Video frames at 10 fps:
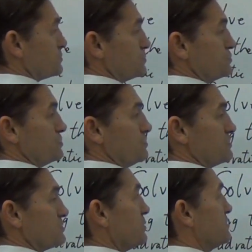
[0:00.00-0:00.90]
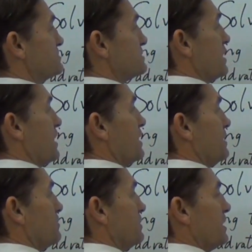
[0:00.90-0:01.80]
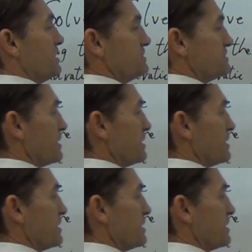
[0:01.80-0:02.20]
2 times a, or a is